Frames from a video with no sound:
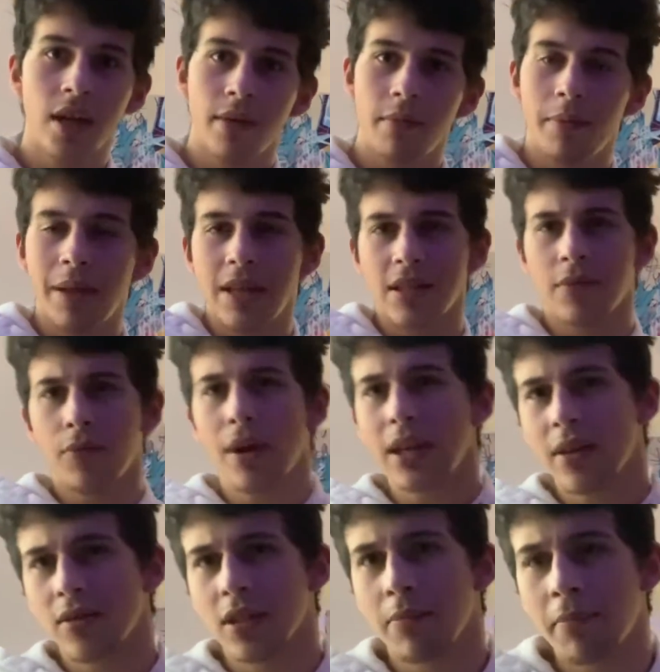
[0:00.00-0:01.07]
but because of what
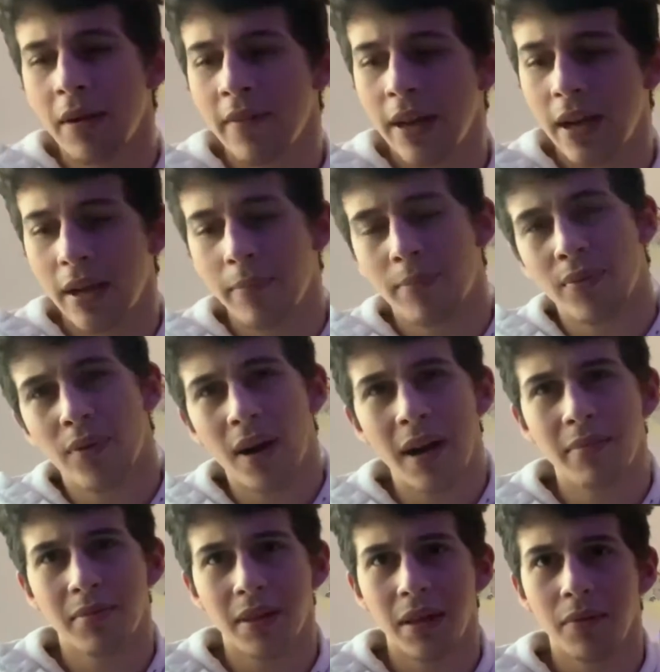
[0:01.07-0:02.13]
goes above it, it
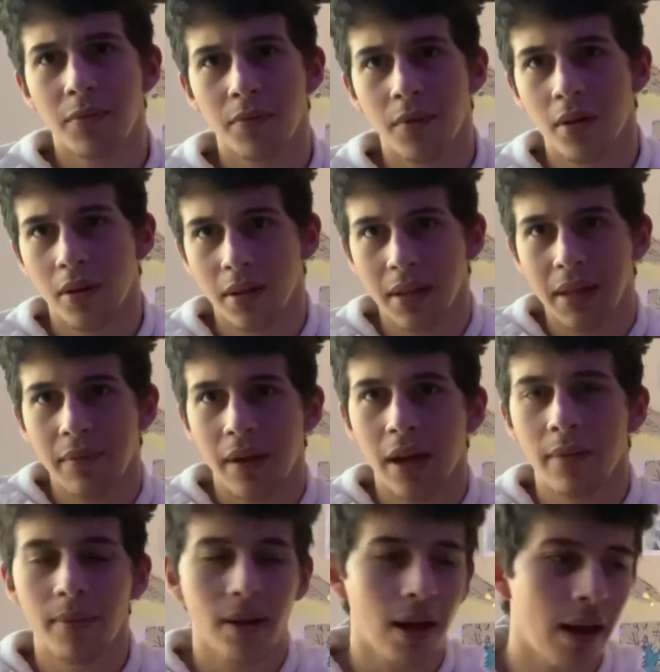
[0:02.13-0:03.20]
probably will leave a
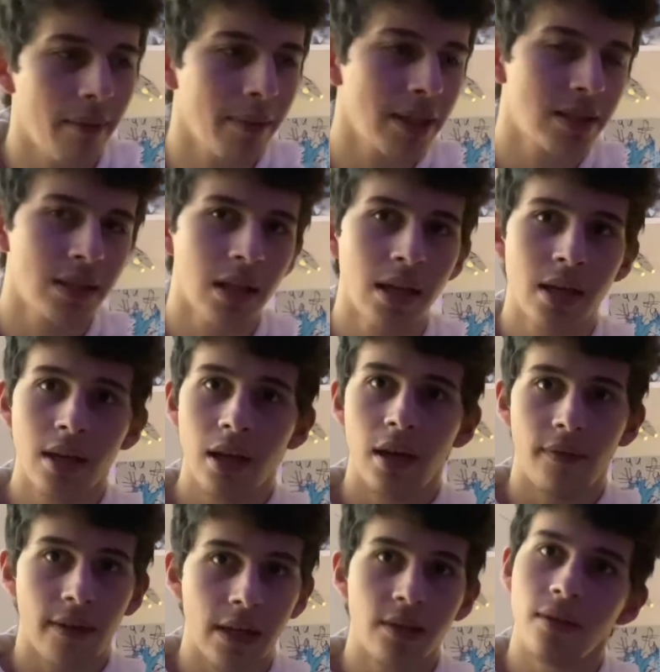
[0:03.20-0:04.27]
couple comments,
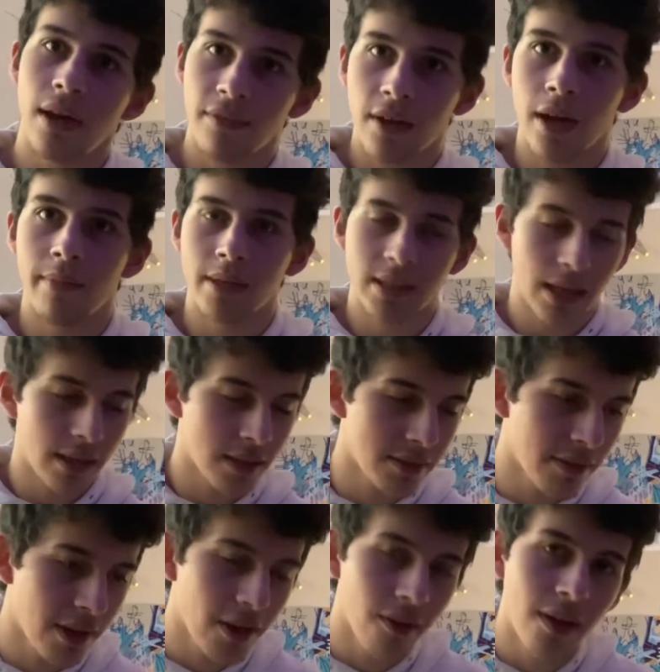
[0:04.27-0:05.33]
if I do have comments on this
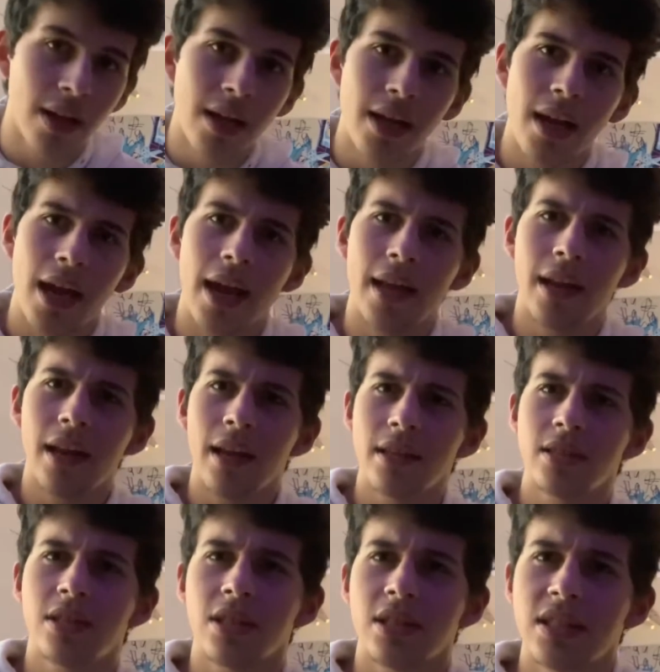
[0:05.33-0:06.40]
video, and it
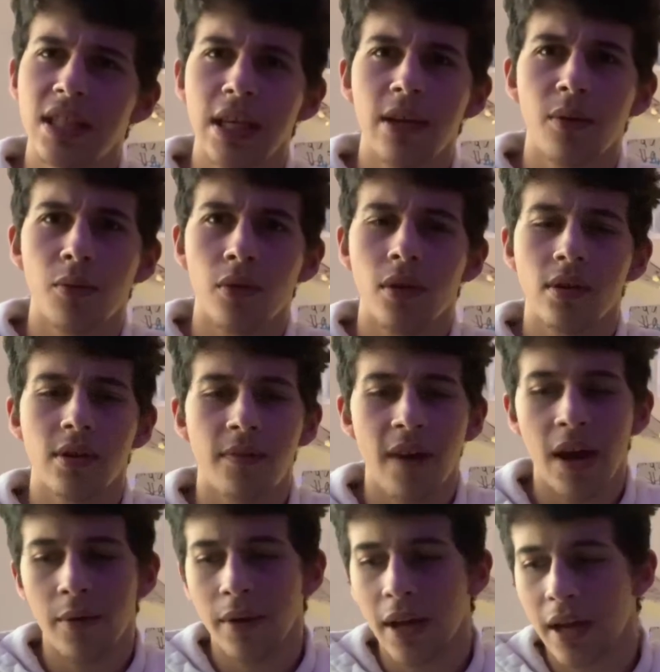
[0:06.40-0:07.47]
is The Secret World of
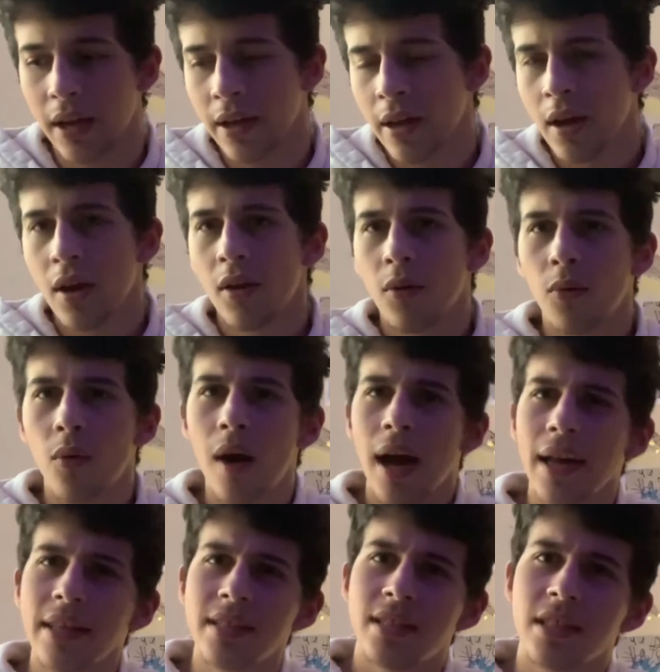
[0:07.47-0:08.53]
Arrietti.
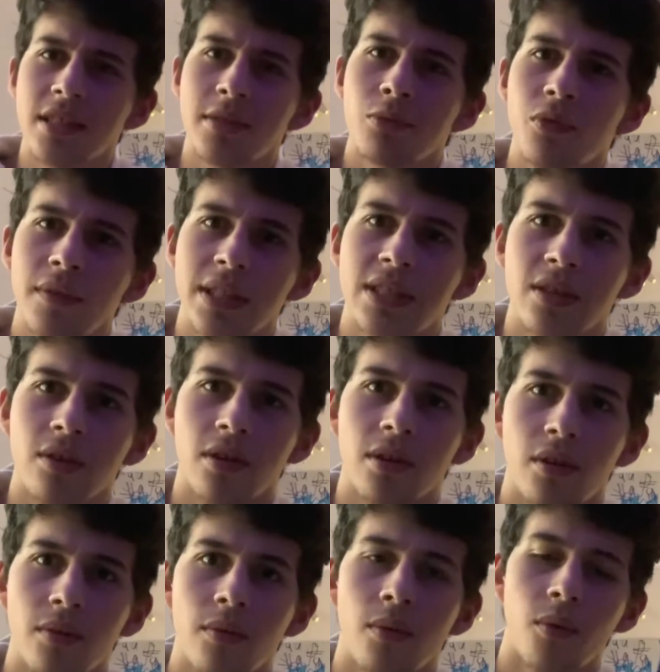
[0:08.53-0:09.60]
Why is this movie so
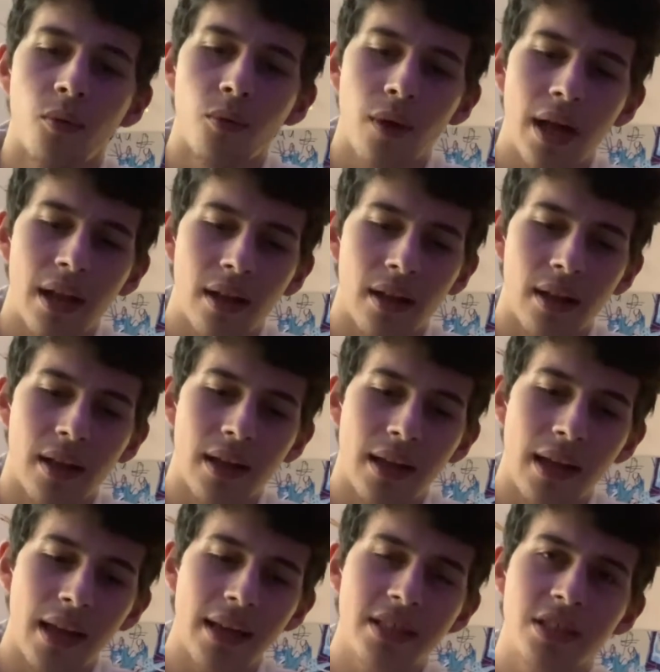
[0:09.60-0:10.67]
low? Well,
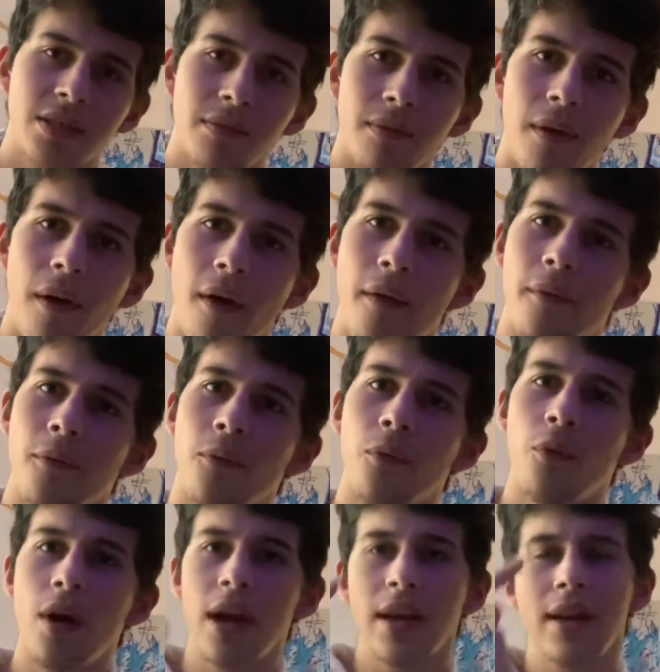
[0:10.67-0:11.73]

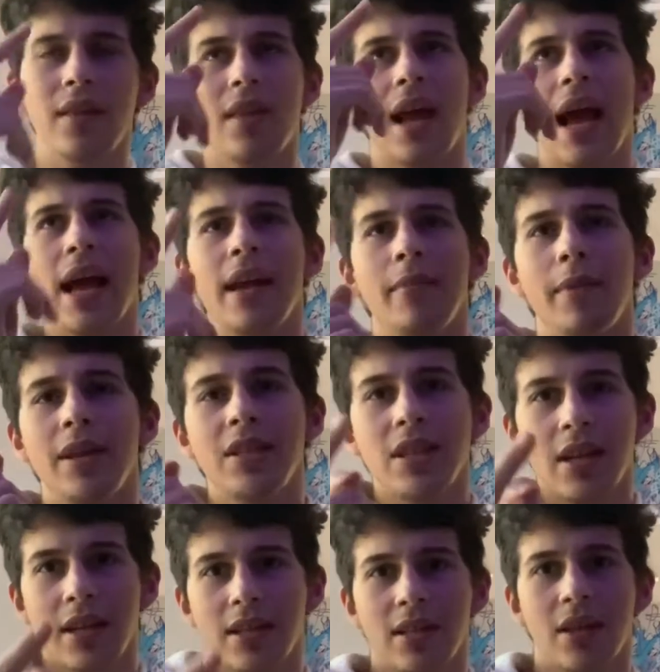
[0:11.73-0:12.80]
the
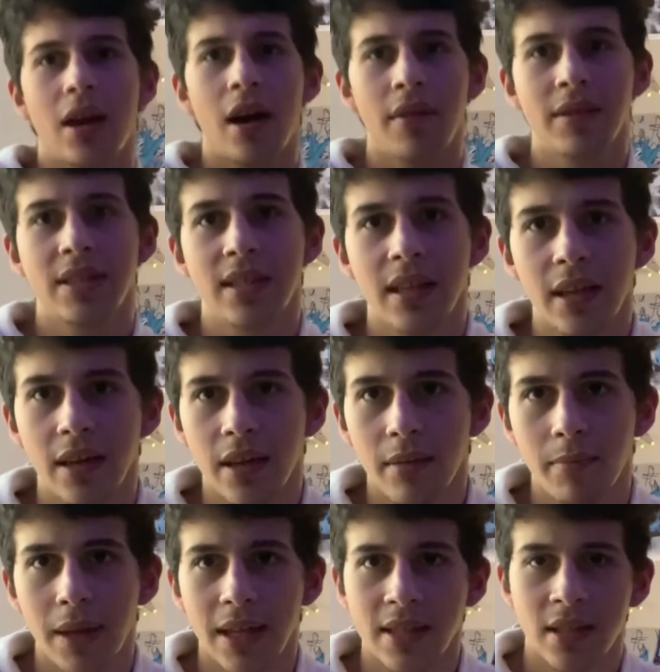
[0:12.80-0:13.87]
animation is obviously
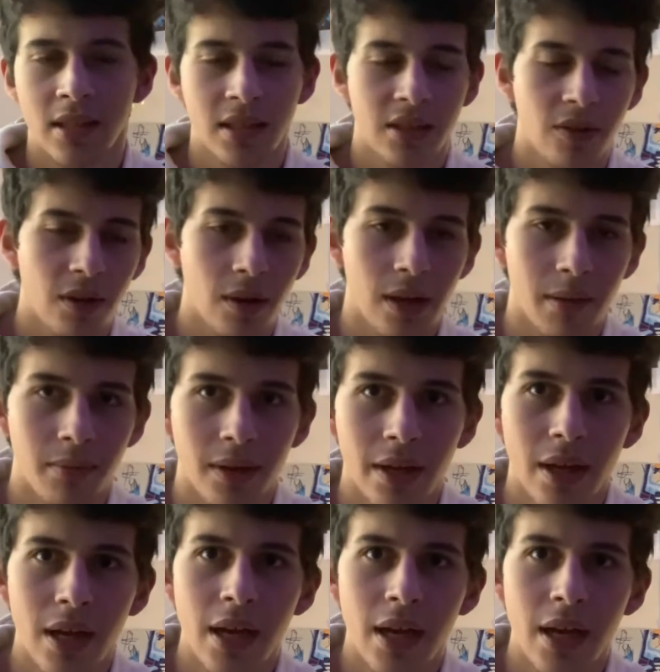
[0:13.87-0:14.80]
good because it's Studio Ghibli,